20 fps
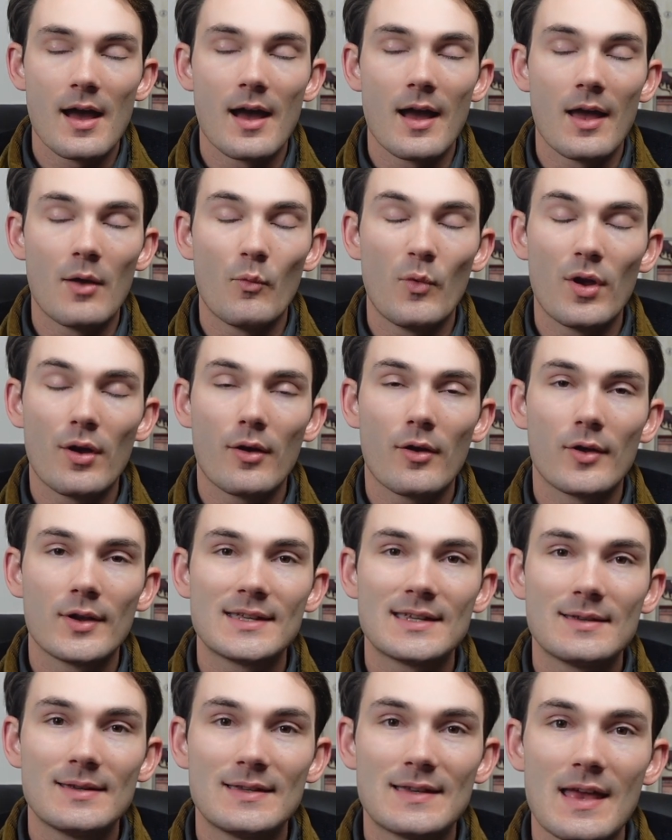Uh, and we are
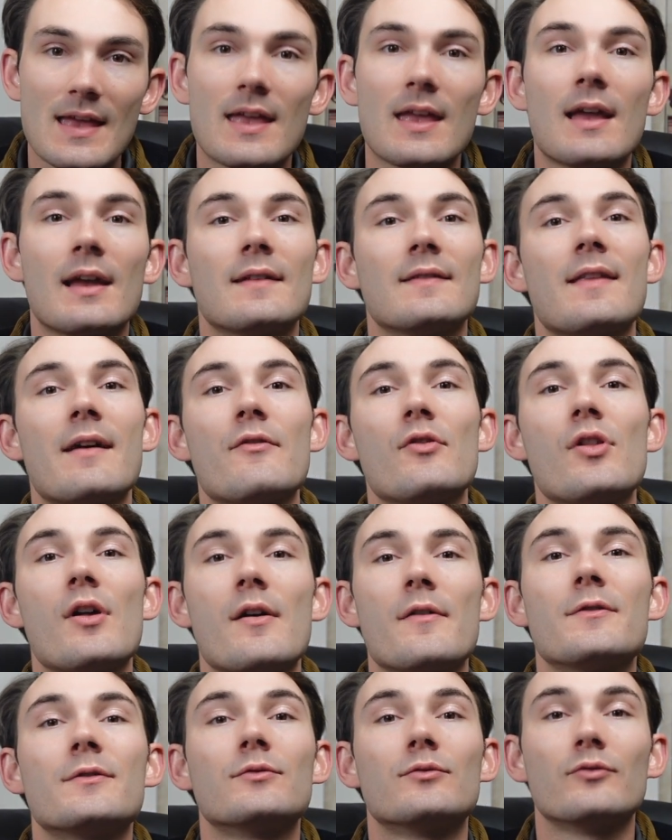going to be taking a level
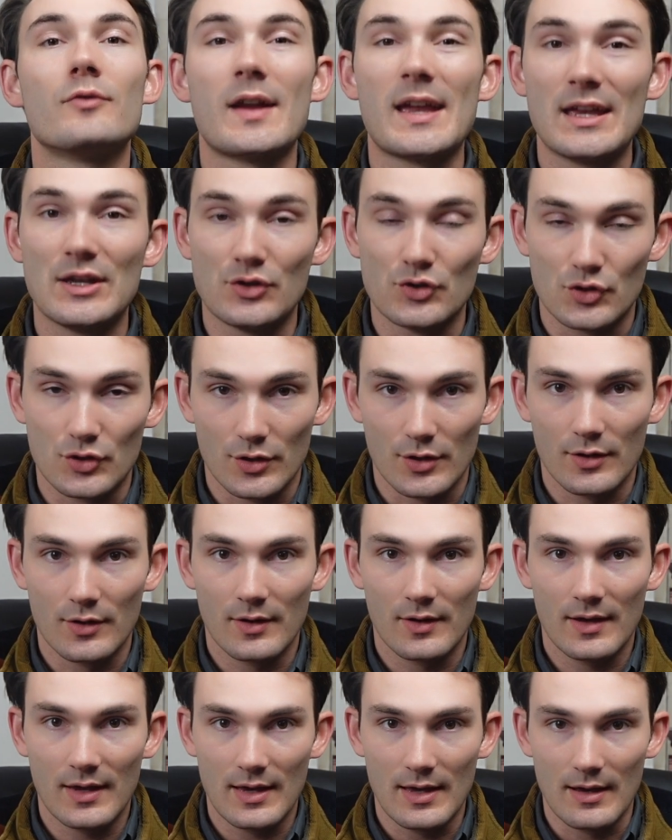of ranger
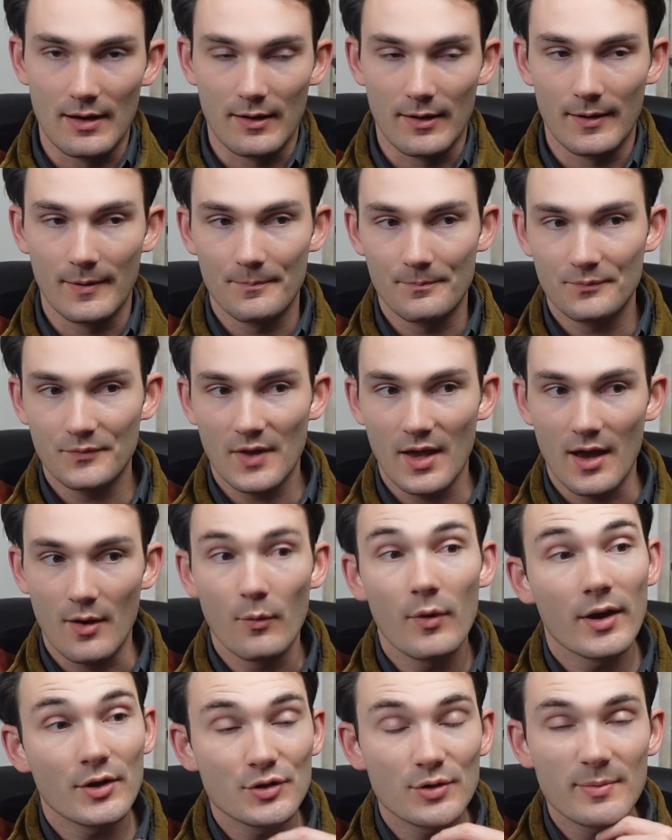here. Uh,
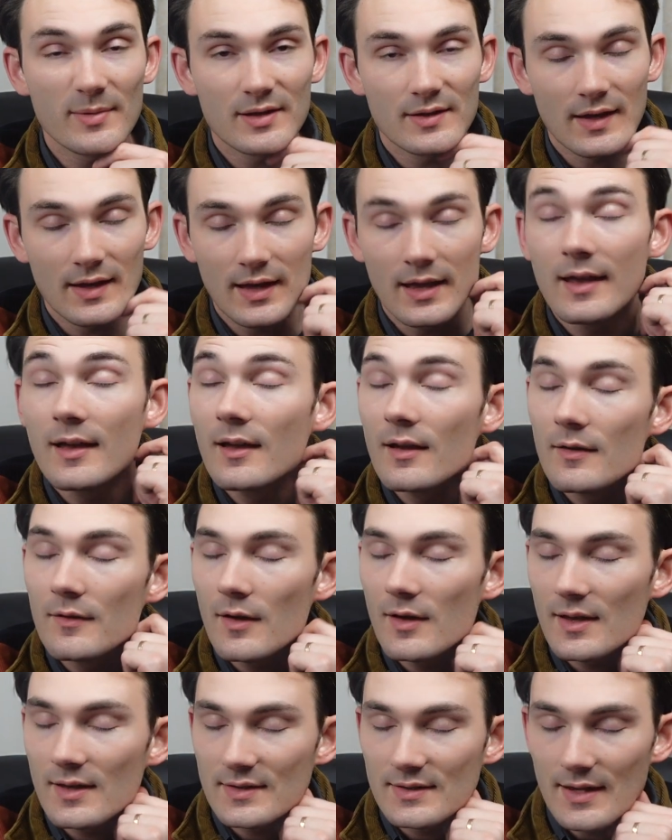we're actually going to be taking
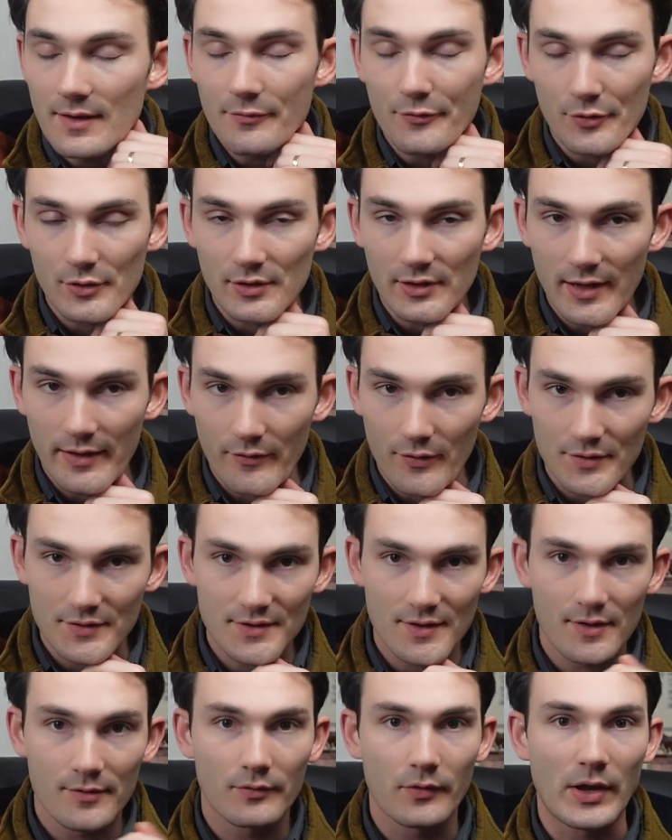several
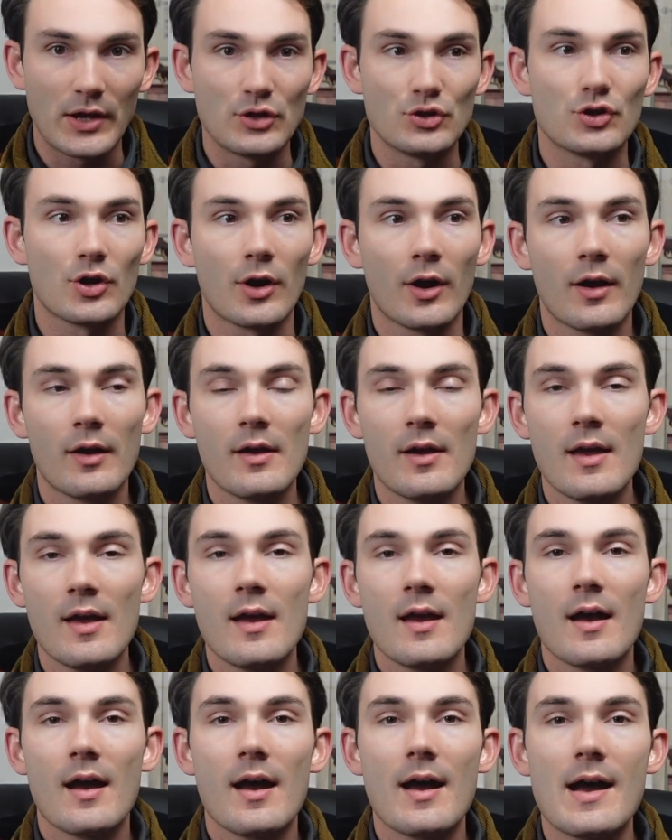levels of ranger.
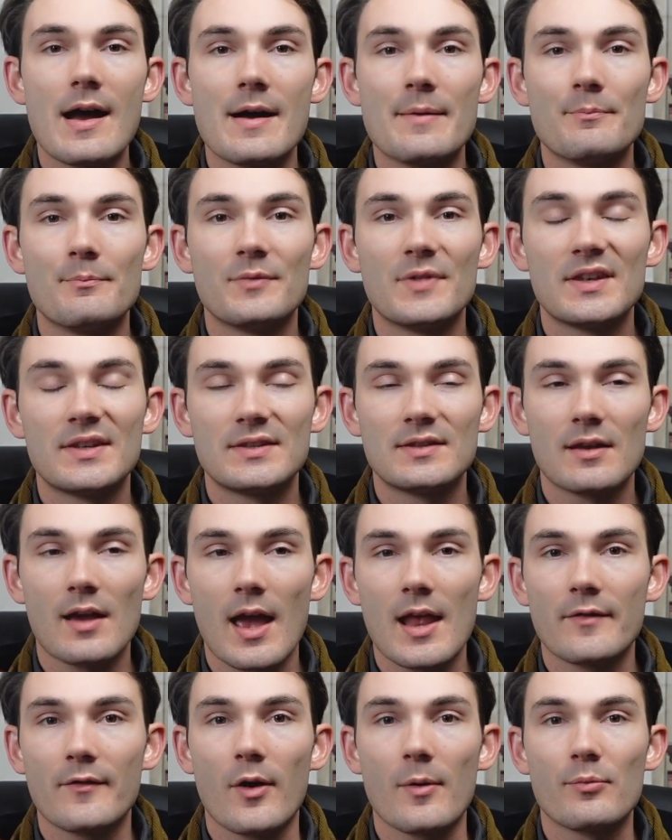Um, this is
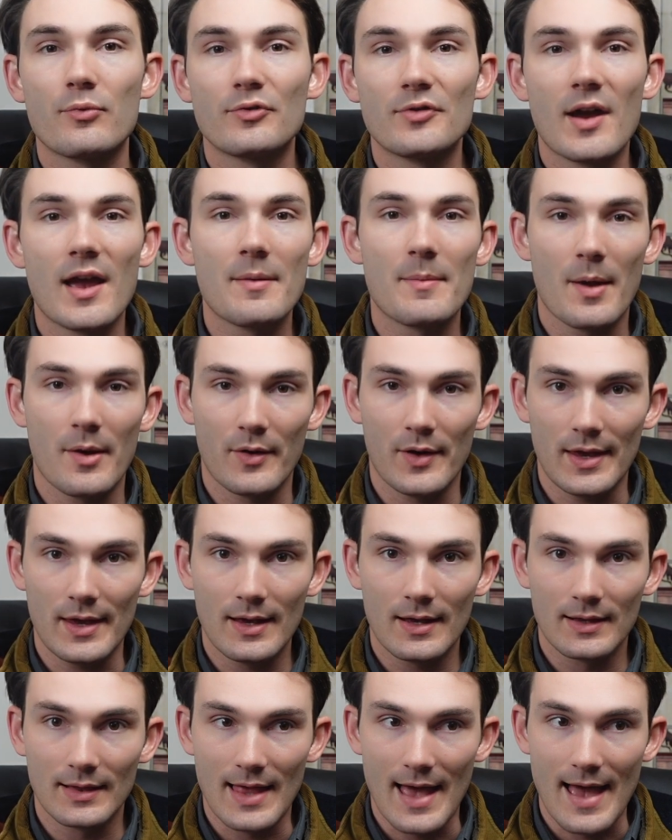kind of our
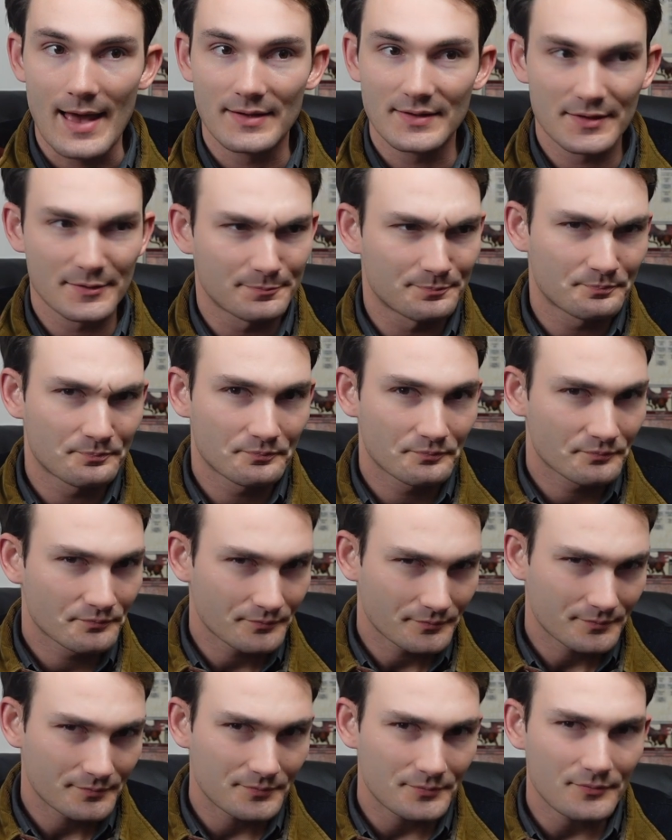primary class.
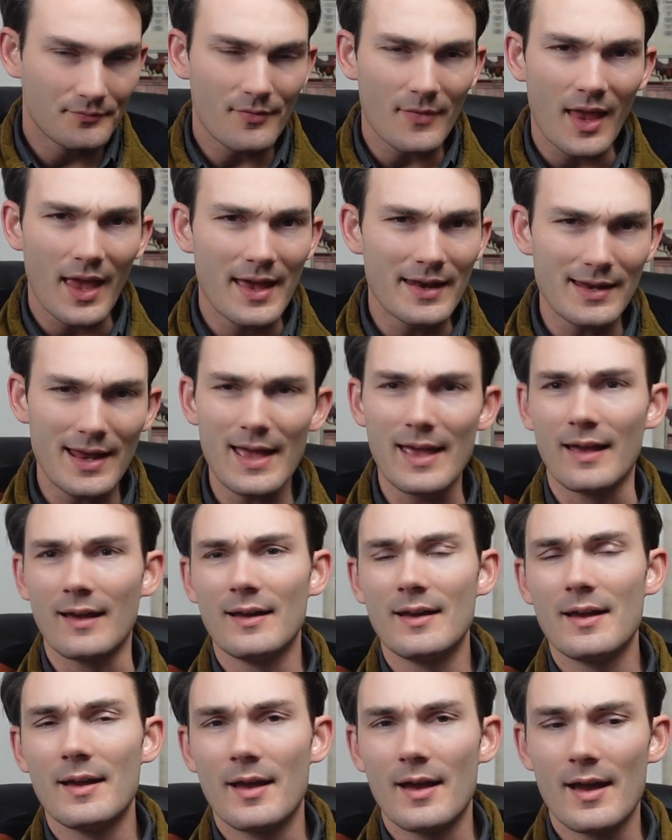And hey,
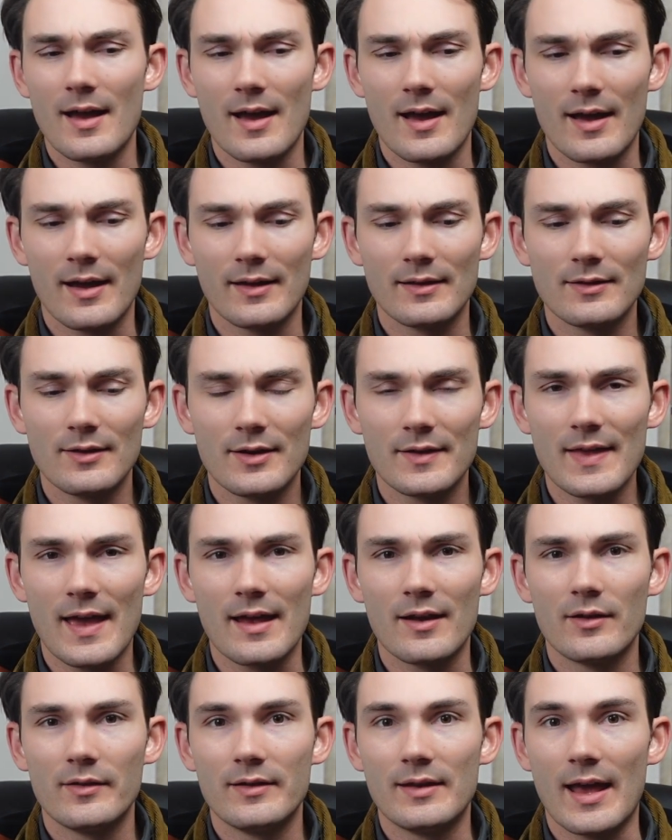uh, look at
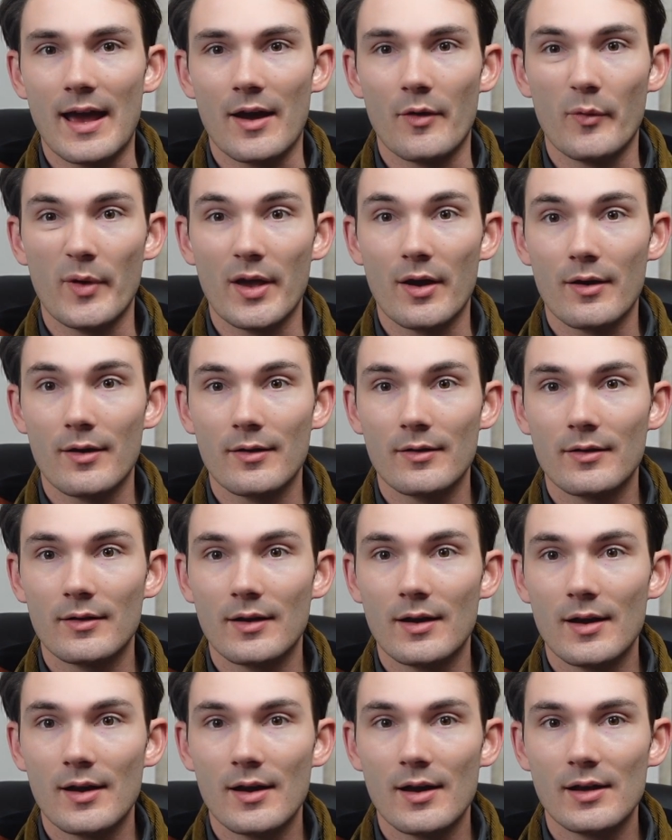that. Now we are
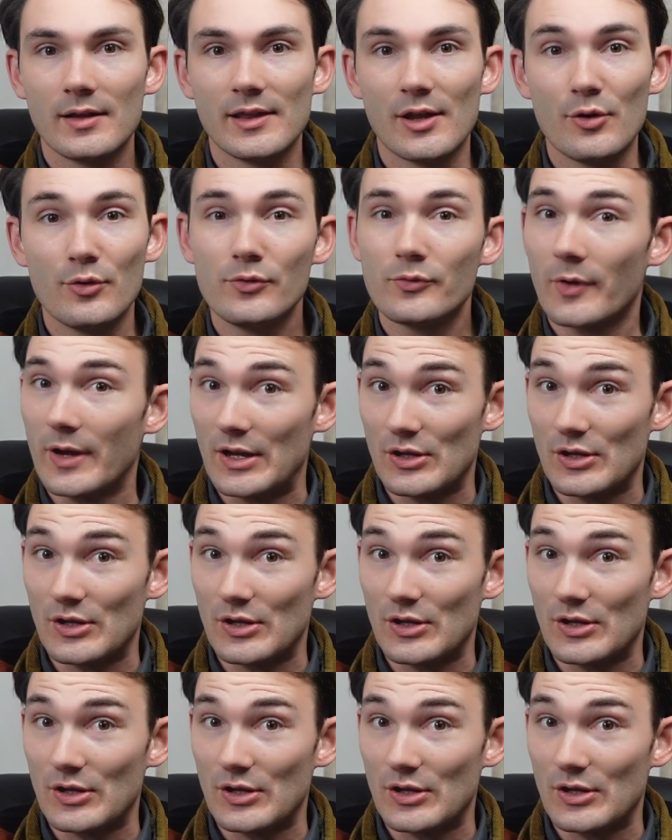uh, a lone